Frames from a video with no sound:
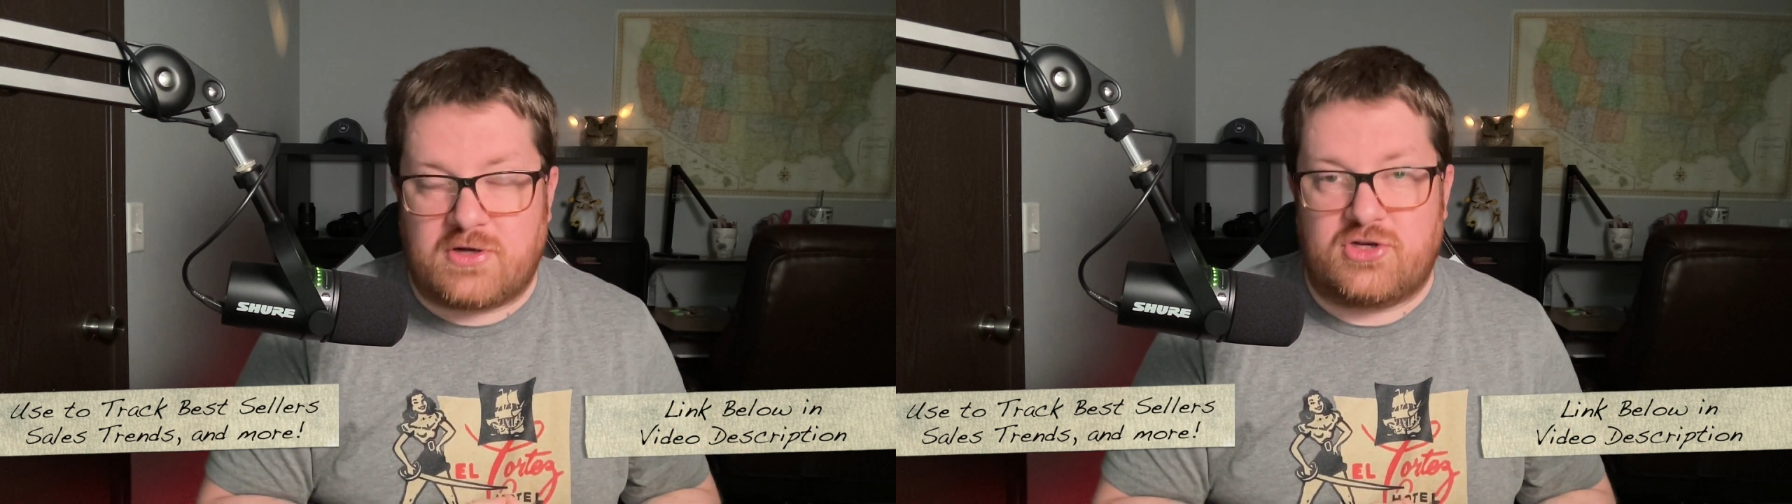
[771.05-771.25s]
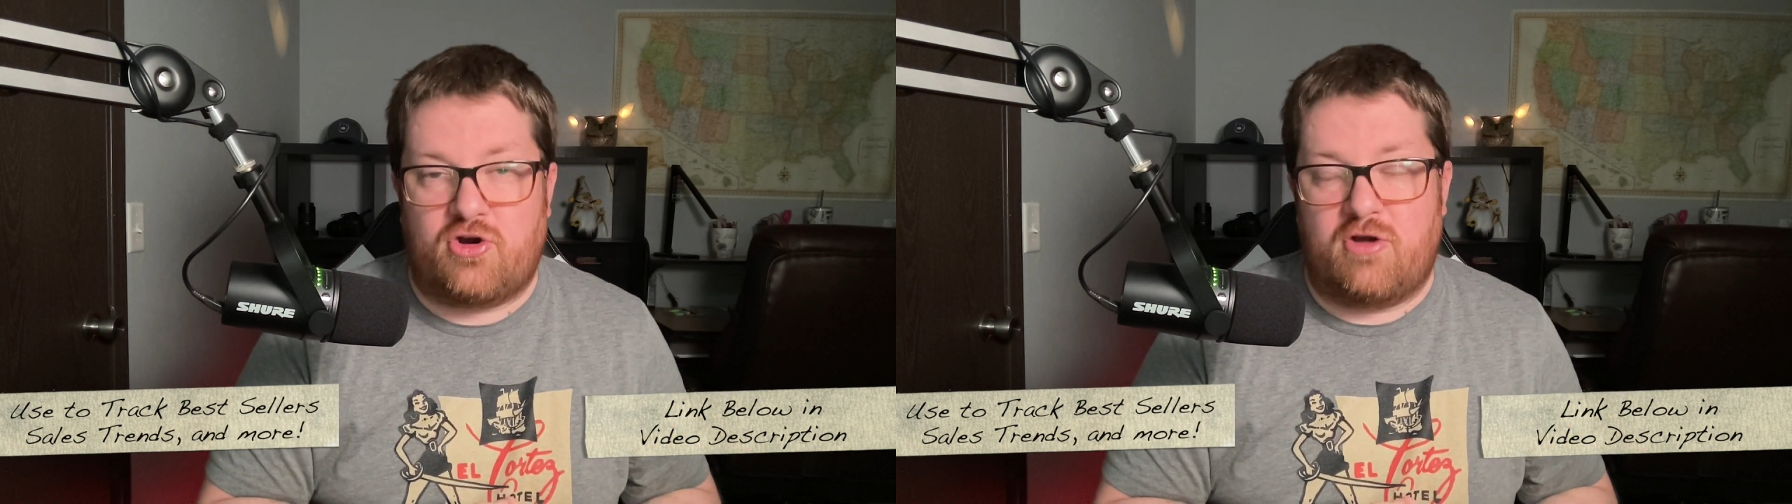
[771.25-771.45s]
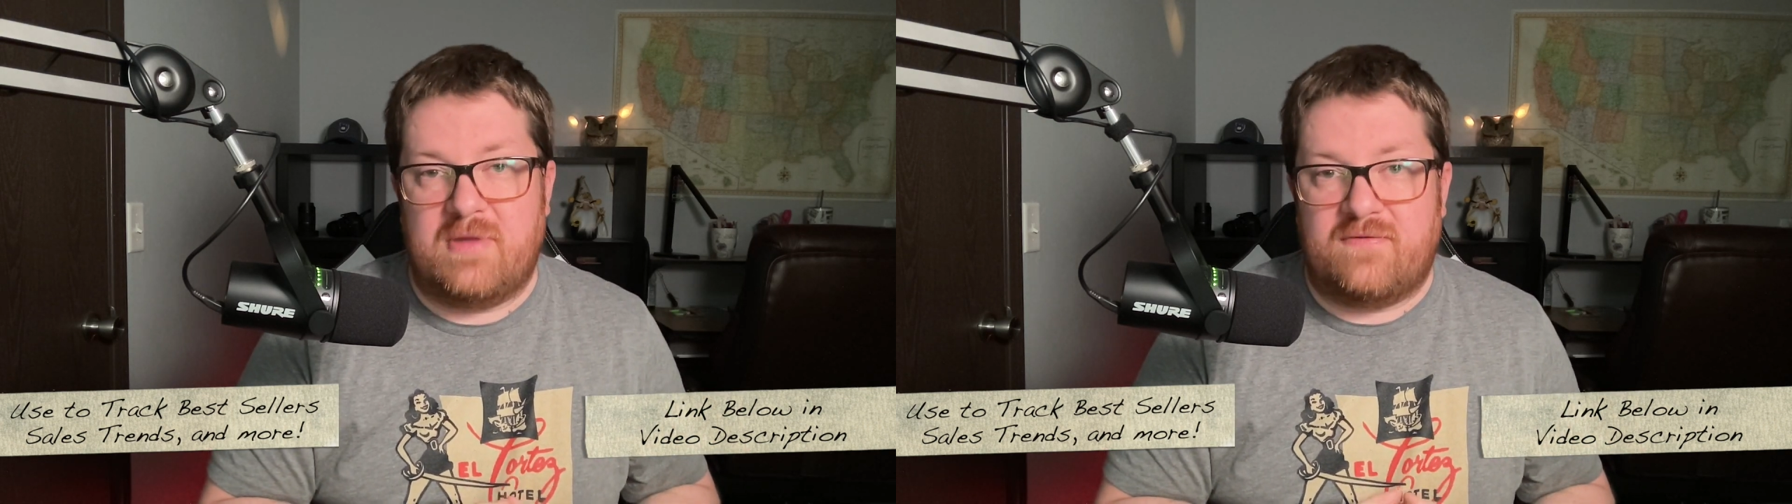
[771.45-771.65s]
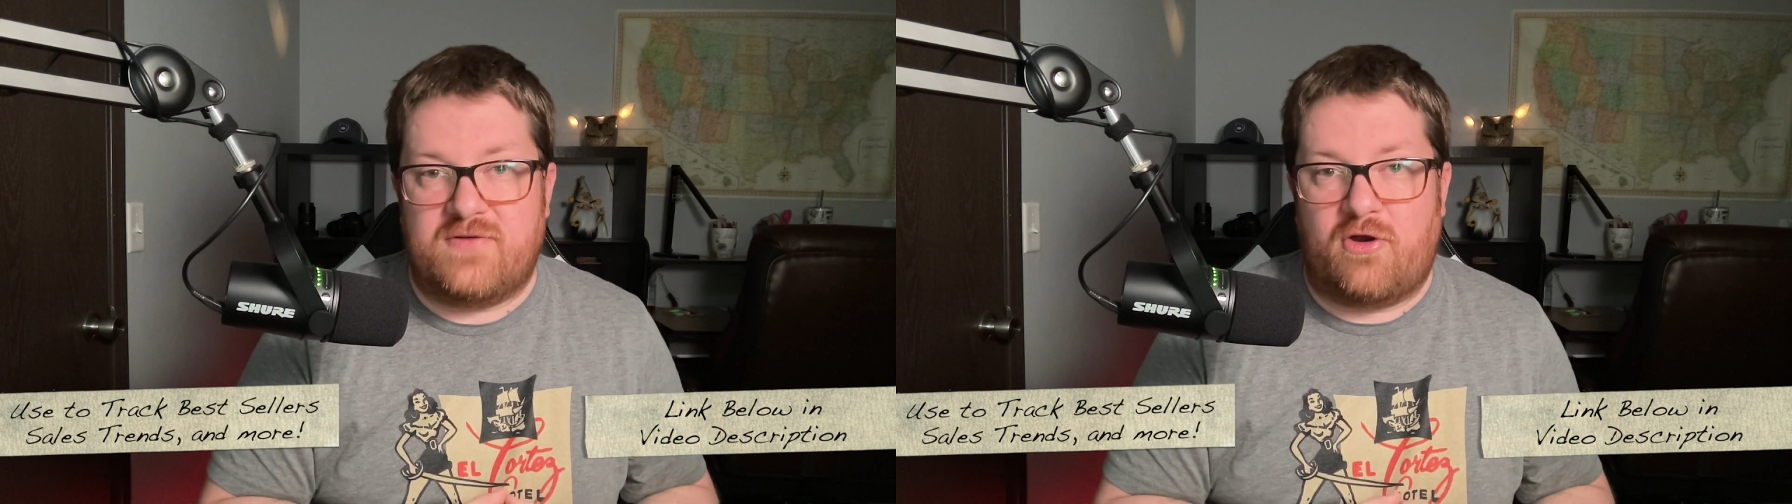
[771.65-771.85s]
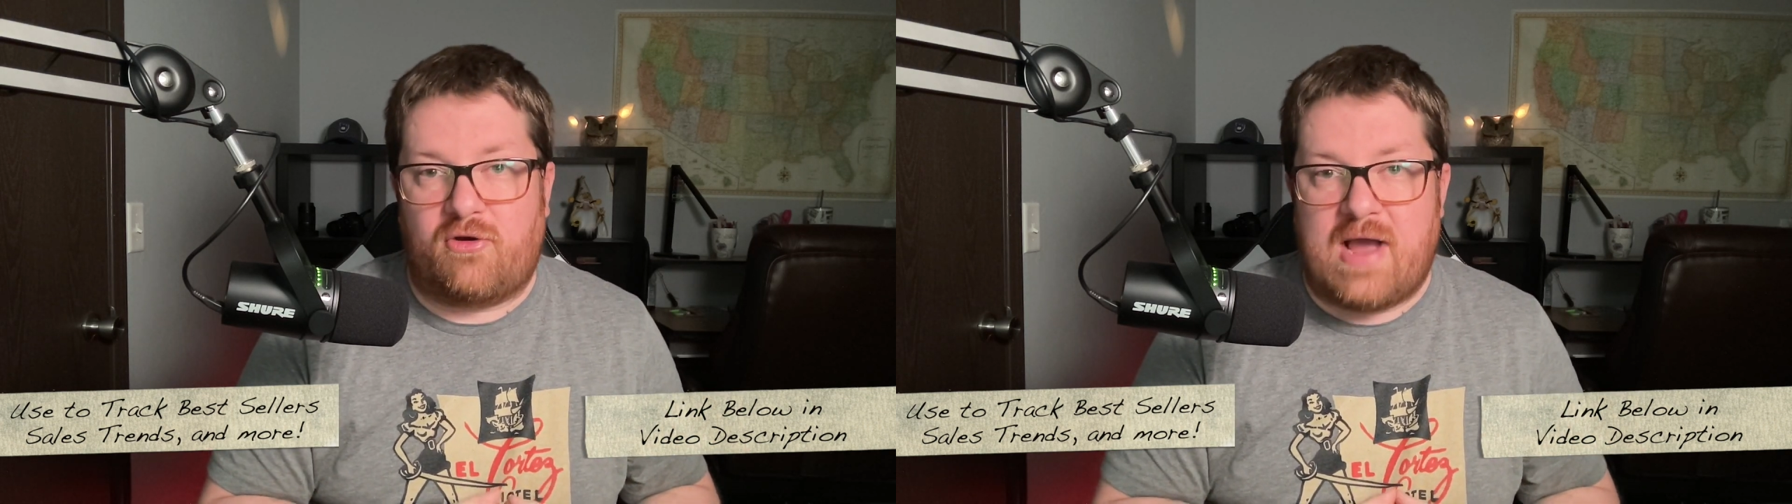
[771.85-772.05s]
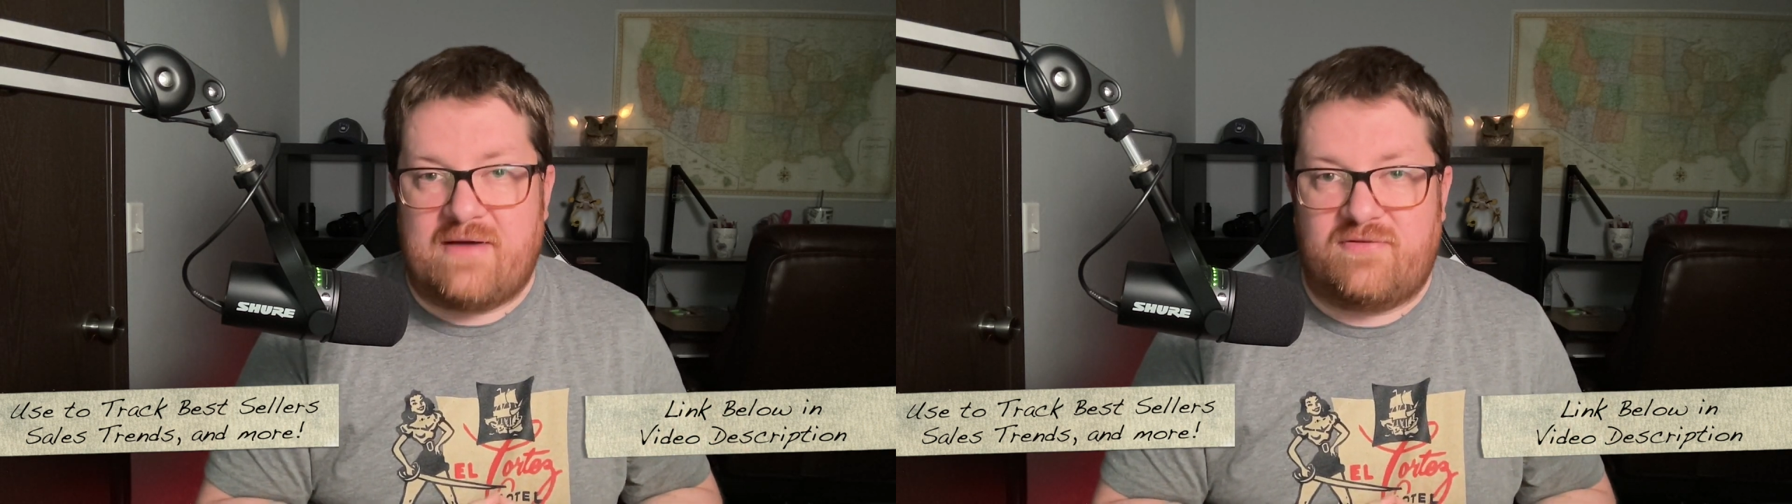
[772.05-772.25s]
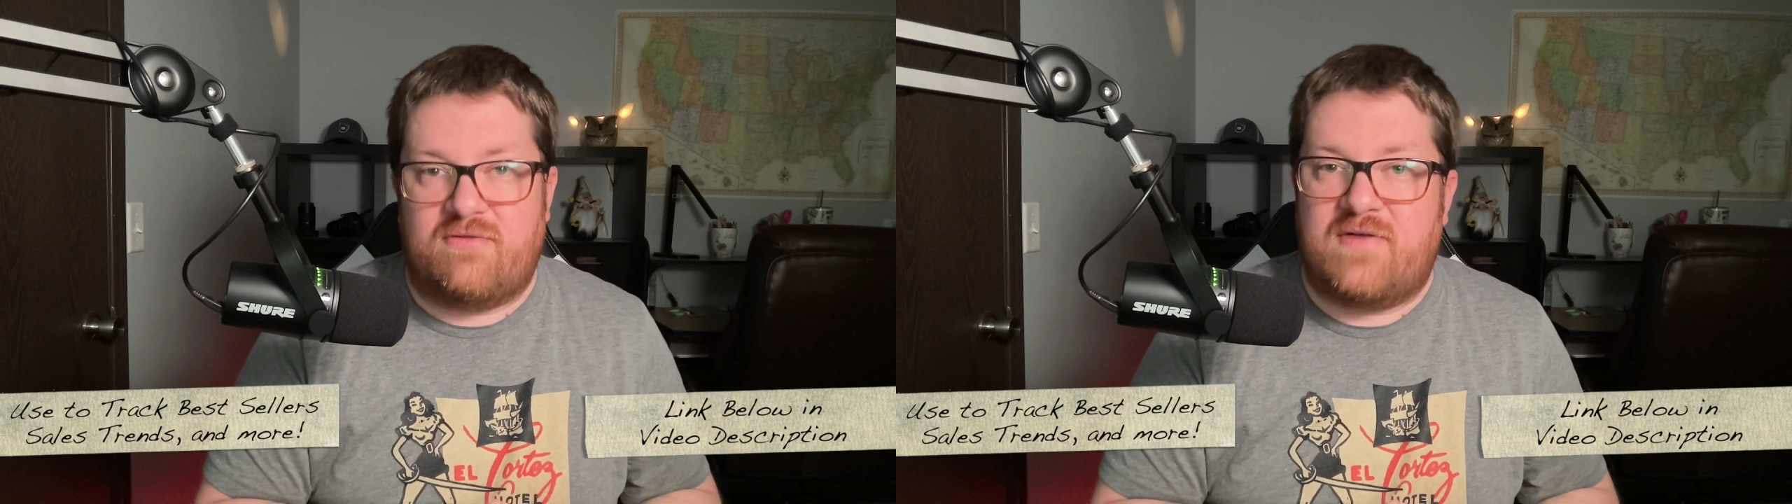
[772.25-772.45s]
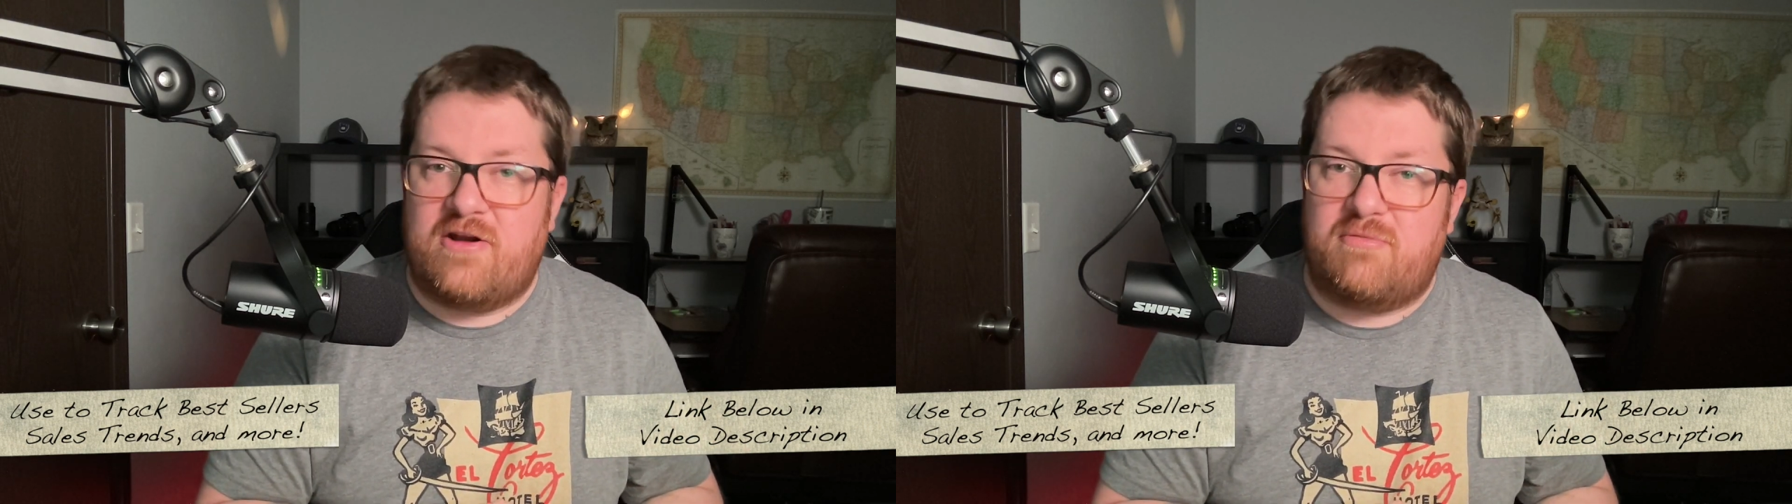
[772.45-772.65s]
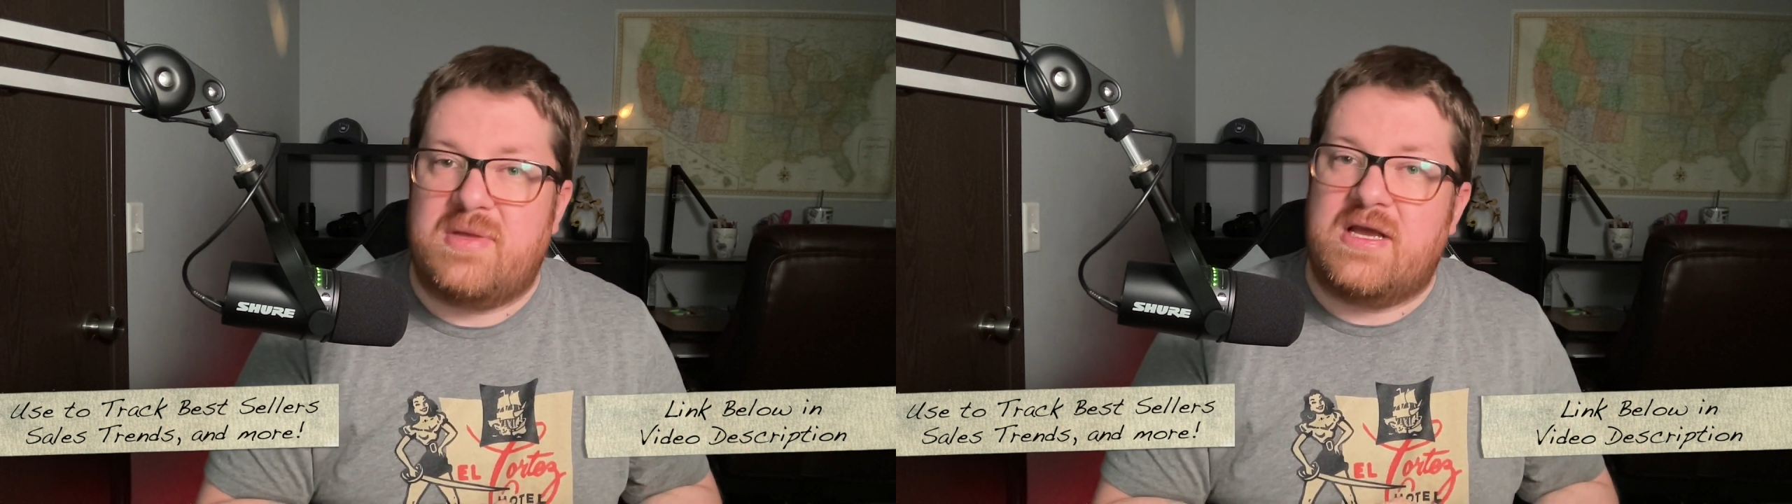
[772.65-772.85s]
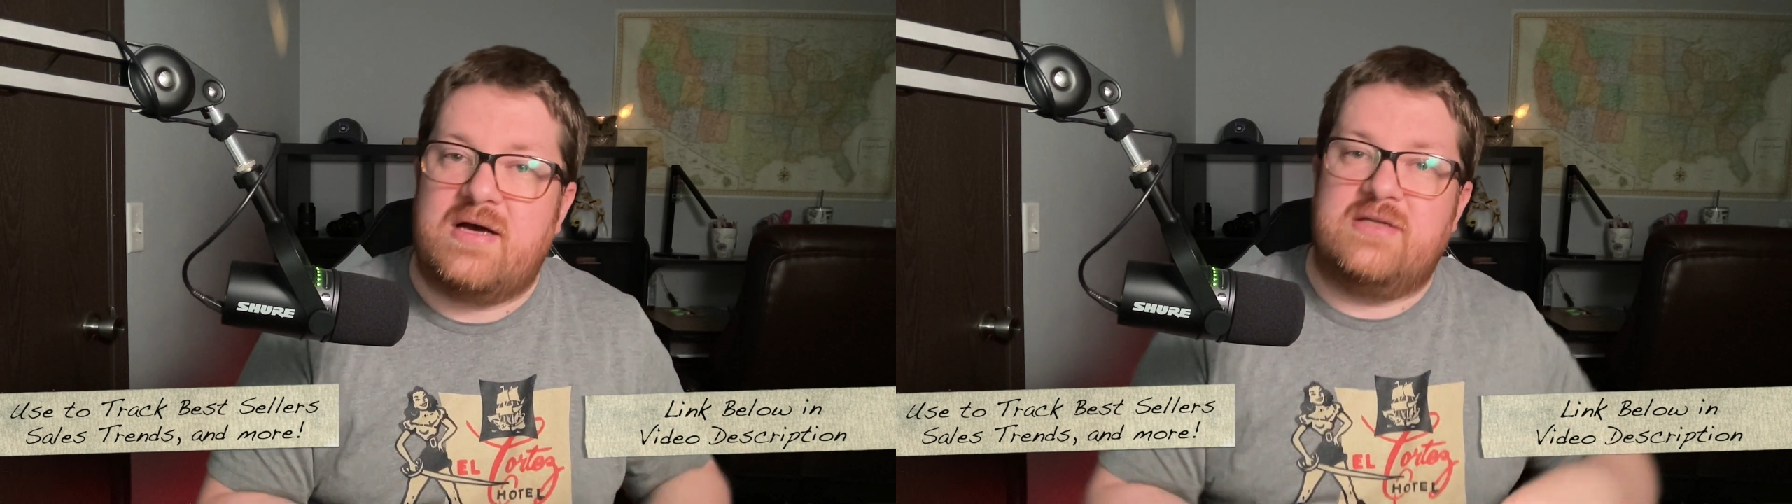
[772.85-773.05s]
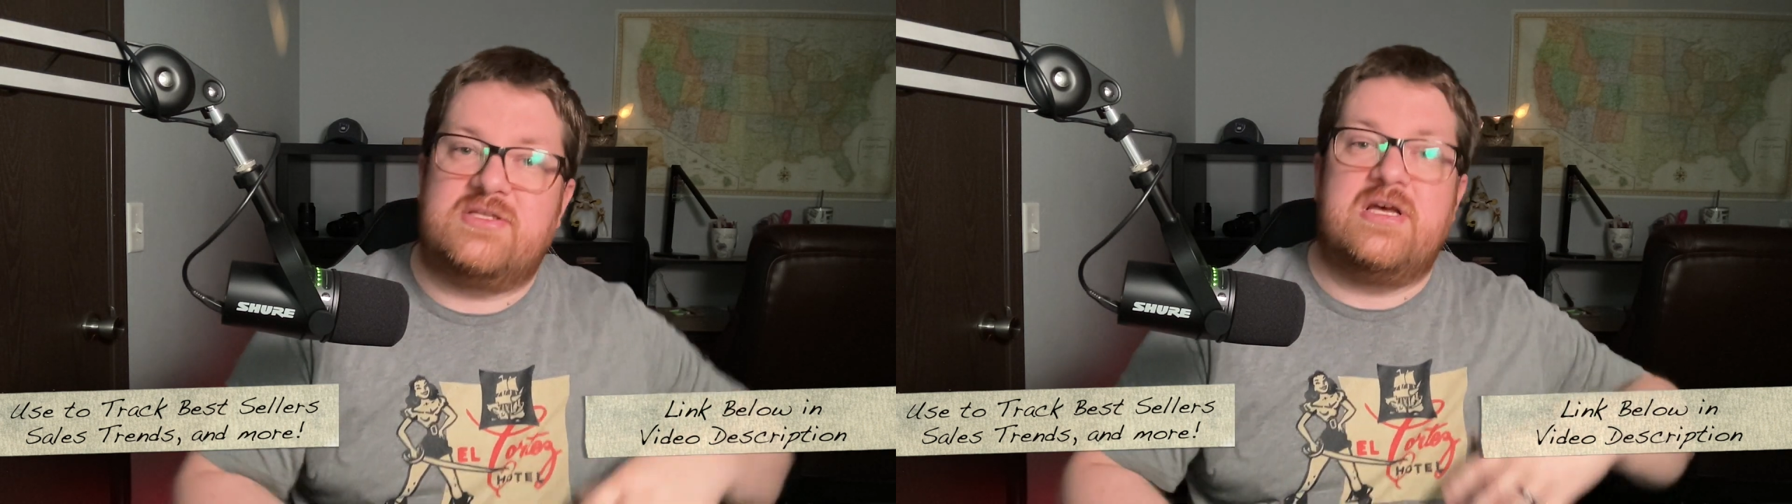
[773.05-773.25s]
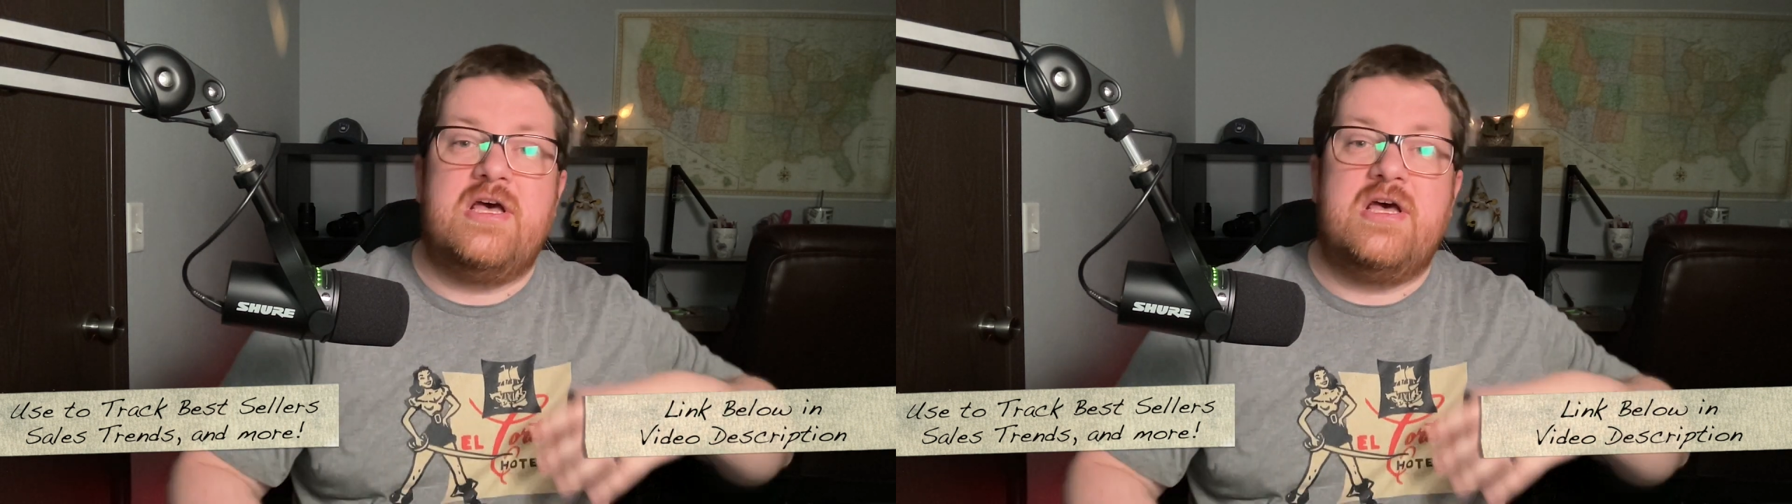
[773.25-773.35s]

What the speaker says: term if you're a craft fair vendor, because